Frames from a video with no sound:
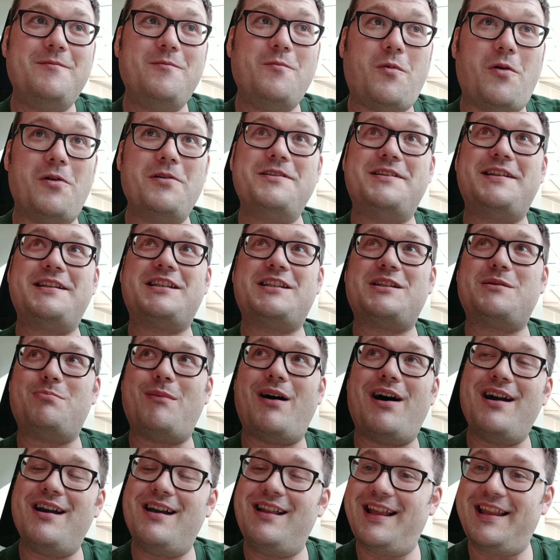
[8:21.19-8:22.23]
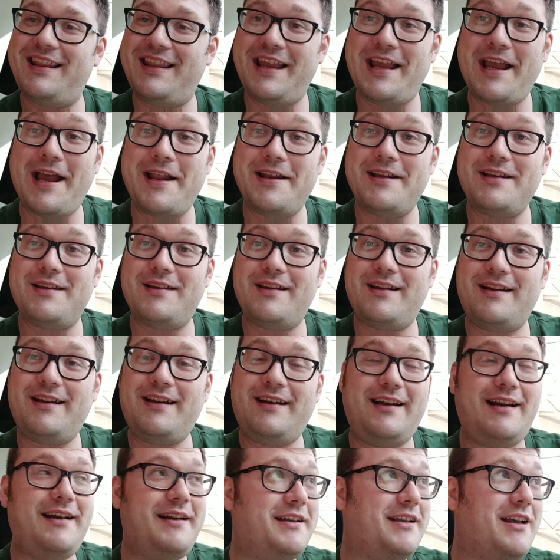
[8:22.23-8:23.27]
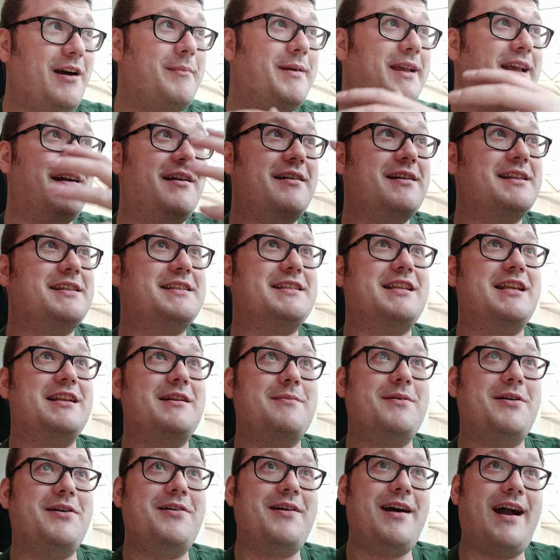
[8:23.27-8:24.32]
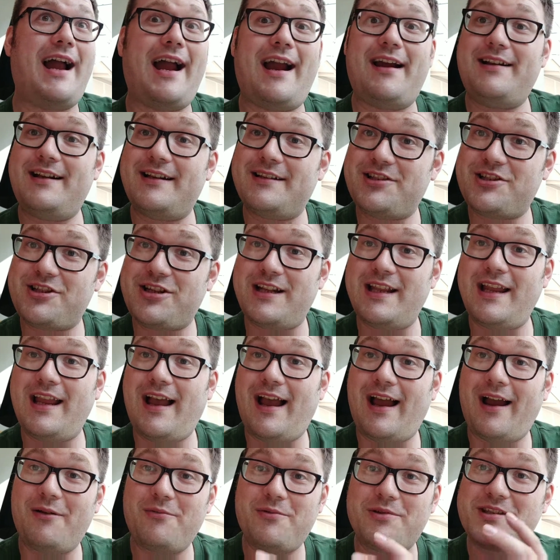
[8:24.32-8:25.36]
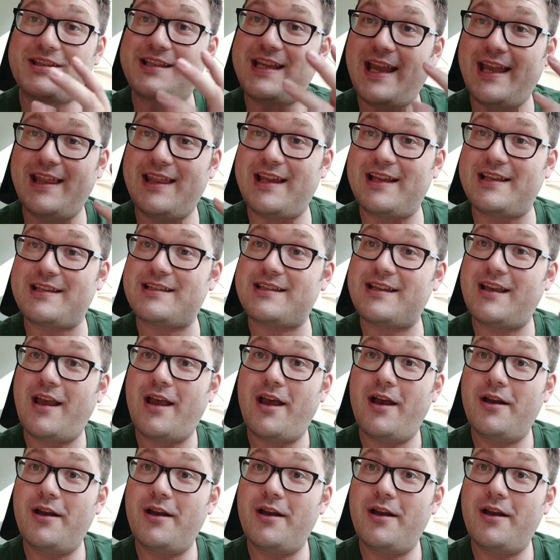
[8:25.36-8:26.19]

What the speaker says: want to smile at the end coming out of the cinema, I will say this: